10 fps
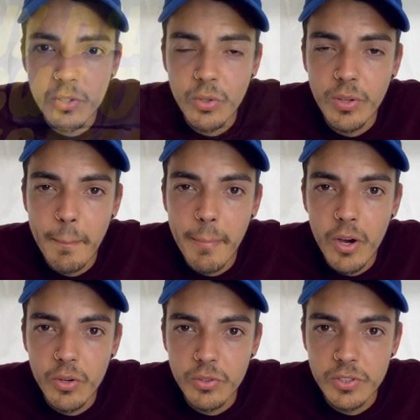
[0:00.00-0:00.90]
to the
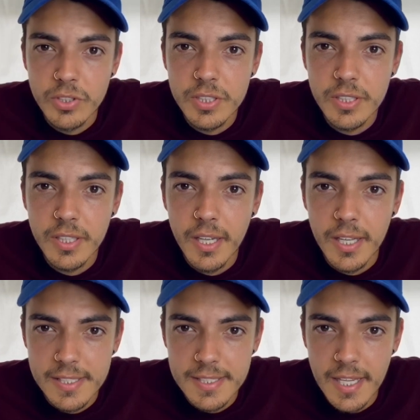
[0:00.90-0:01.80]
bones
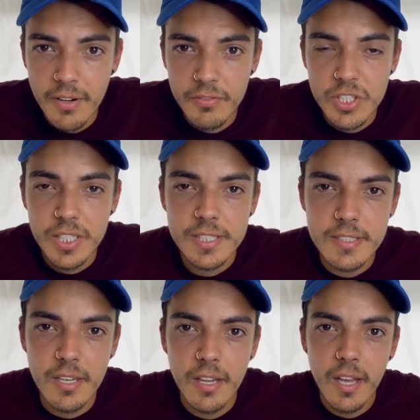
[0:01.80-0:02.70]
instead of
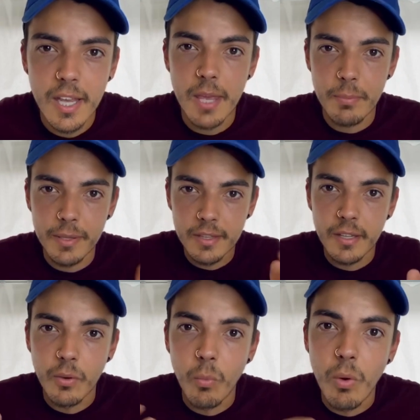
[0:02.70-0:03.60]
just
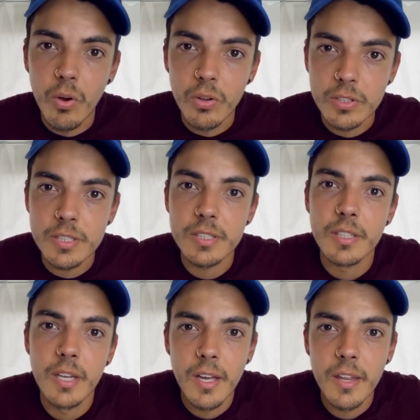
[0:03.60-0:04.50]
keeping the
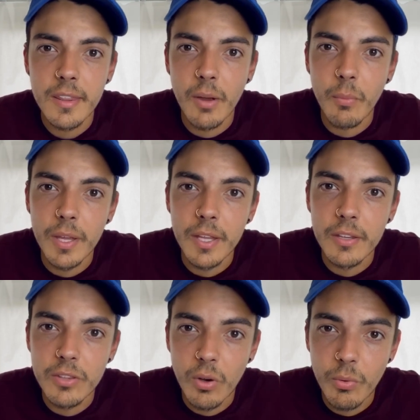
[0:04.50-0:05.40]
walls that
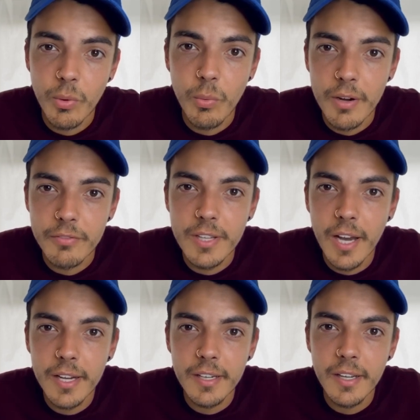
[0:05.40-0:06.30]
we thought we would have
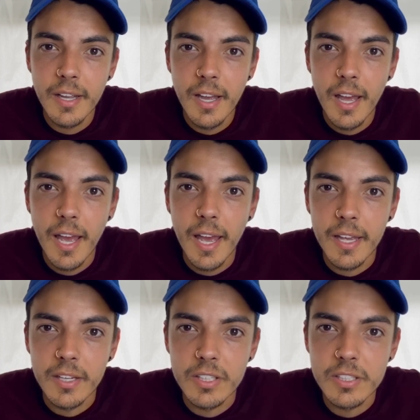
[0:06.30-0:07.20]
done
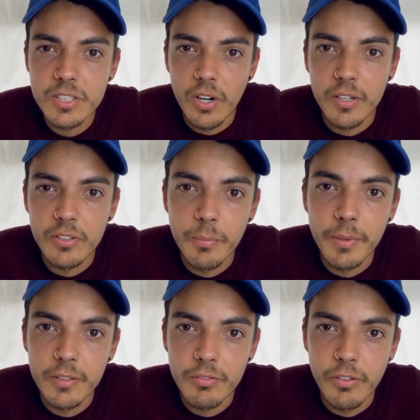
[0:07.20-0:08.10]
and starting to
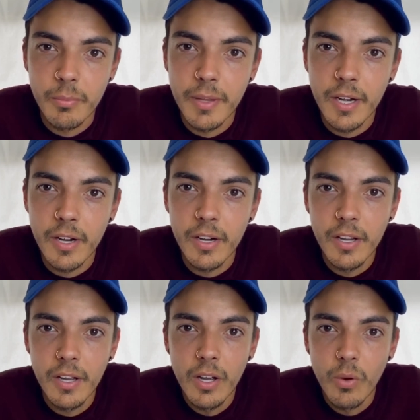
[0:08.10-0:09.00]
build from there?
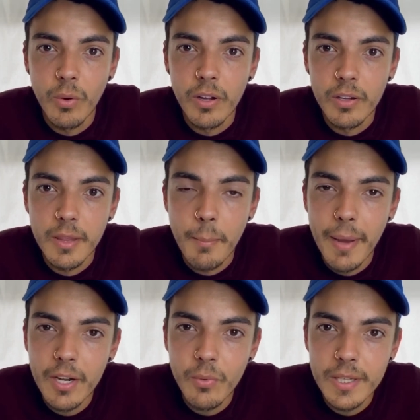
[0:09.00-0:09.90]
Well, the
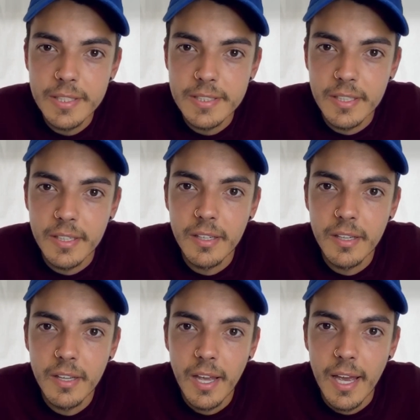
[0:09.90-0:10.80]
main
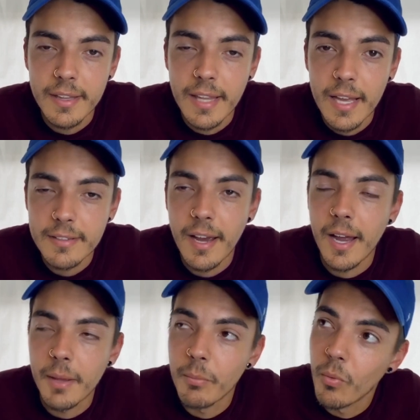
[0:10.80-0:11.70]
reason at that
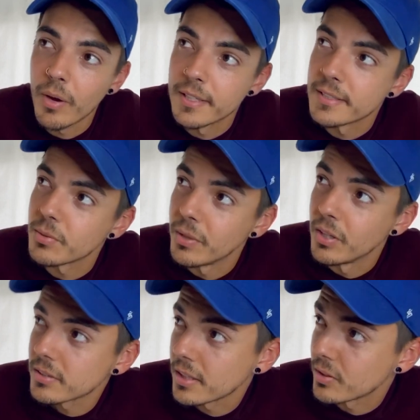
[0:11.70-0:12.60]
time was
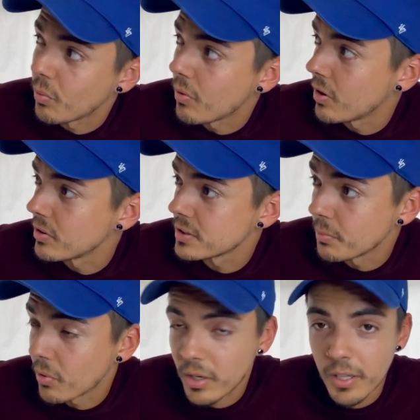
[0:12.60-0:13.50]
we looked at the
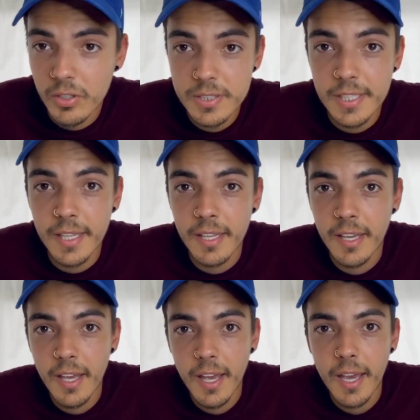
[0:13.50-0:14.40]
walls more
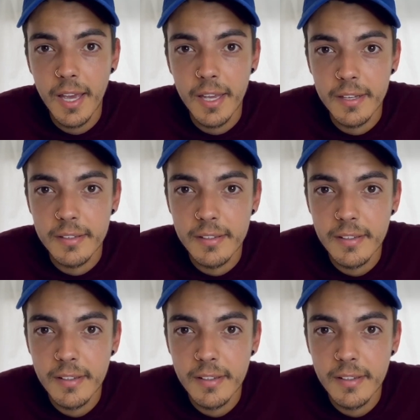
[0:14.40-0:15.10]
closely, and